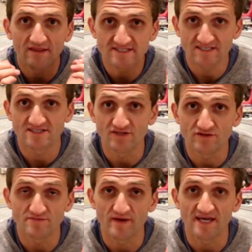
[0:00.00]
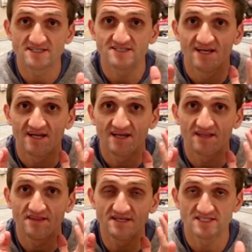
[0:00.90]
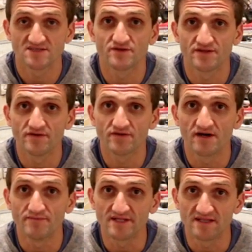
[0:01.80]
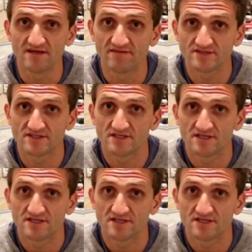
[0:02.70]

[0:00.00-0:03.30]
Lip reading: This is the new space. This is where the new company lives.